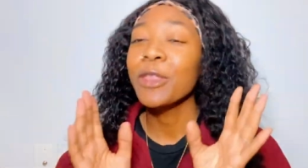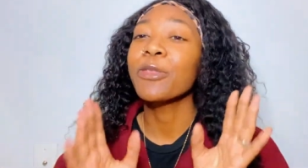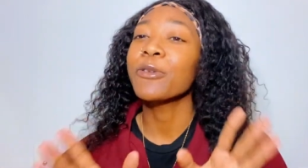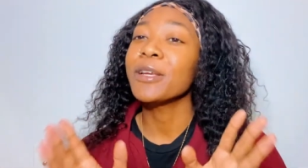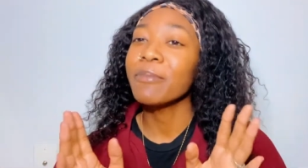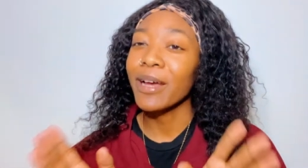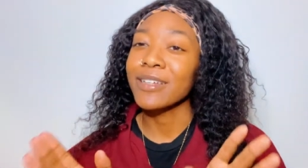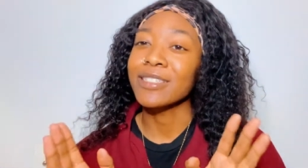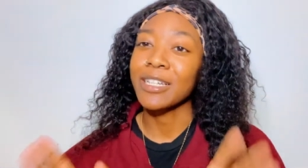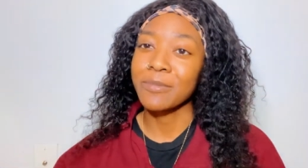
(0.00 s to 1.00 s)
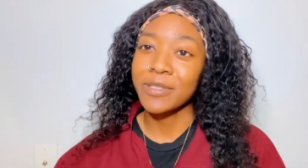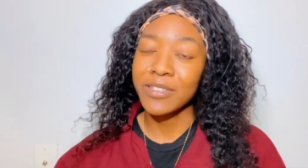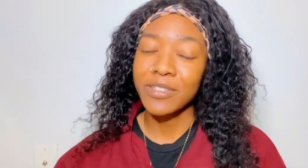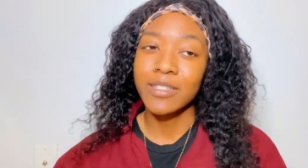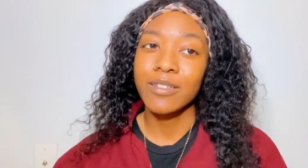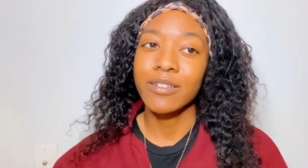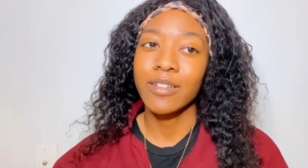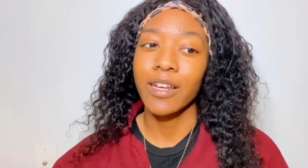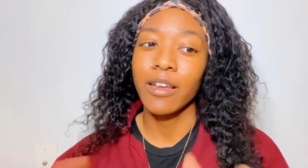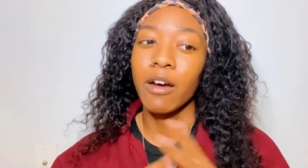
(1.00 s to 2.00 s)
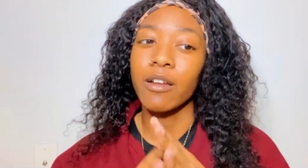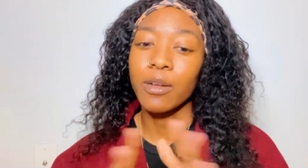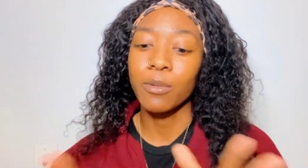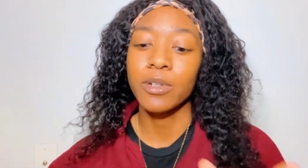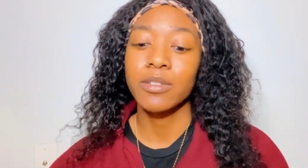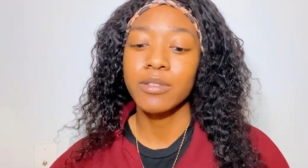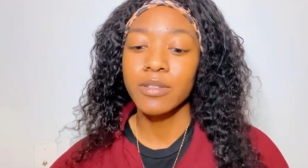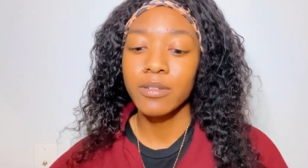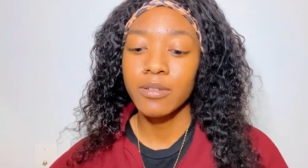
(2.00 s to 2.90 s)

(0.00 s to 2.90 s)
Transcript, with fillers: three max hamsters like all at once.